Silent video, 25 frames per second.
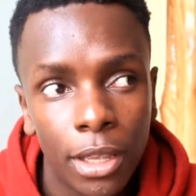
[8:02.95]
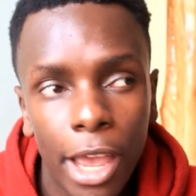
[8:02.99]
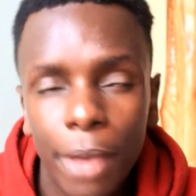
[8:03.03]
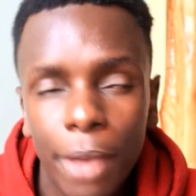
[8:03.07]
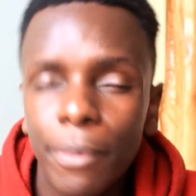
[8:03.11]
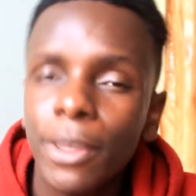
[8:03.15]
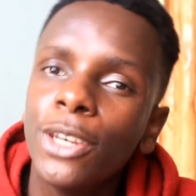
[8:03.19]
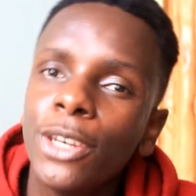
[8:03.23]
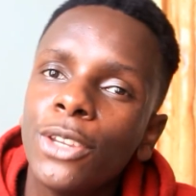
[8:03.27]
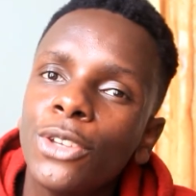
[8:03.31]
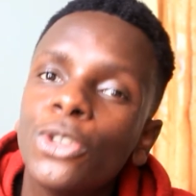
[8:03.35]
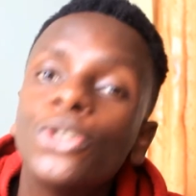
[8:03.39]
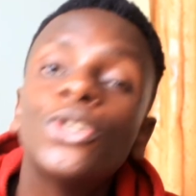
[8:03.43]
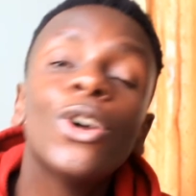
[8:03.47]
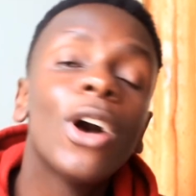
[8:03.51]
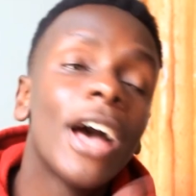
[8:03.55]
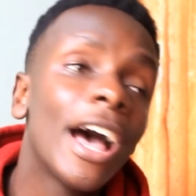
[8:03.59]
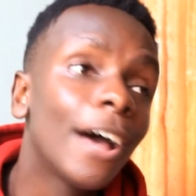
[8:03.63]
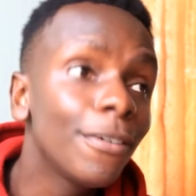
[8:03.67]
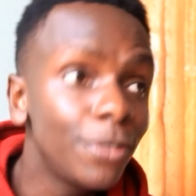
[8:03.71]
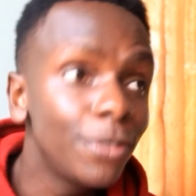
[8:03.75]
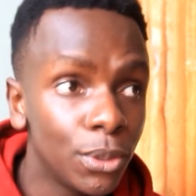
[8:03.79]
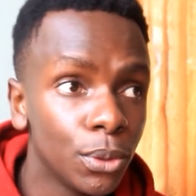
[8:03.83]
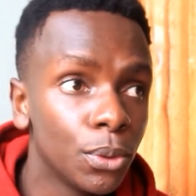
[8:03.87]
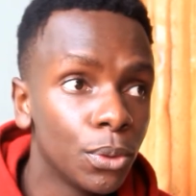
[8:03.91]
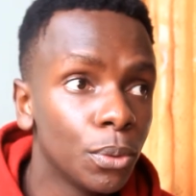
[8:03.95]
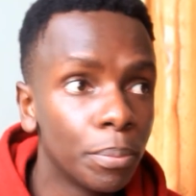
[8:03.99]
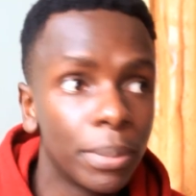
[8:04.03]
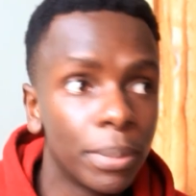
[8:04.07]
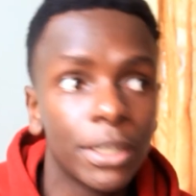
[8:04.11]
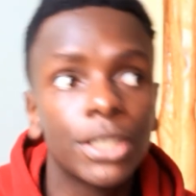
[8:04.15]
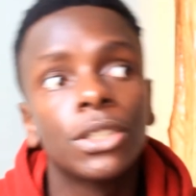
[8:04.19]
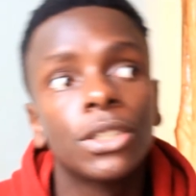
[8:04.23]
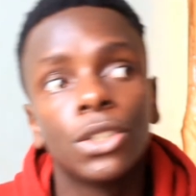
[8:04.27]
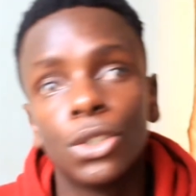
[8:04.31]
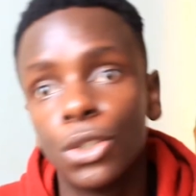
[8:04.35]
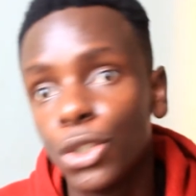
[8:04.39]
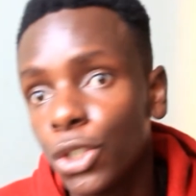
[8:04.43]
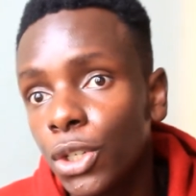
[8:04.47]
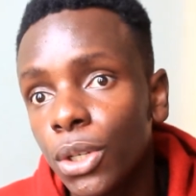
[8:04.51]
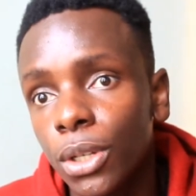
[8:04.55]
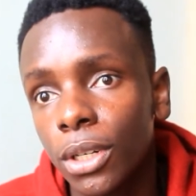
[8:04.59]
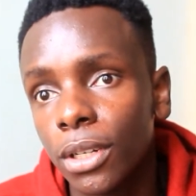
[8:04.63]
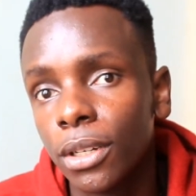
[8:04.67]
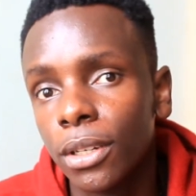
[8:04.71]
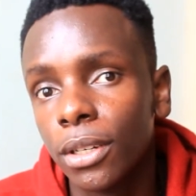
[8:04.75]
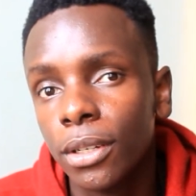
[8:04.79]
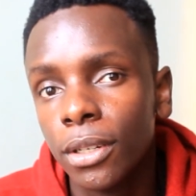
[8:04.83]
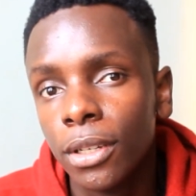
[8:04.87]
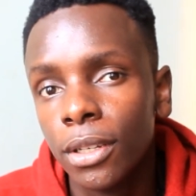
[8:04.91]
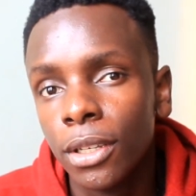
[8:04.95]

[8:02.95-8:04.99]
I mean, you don't have to, but you should.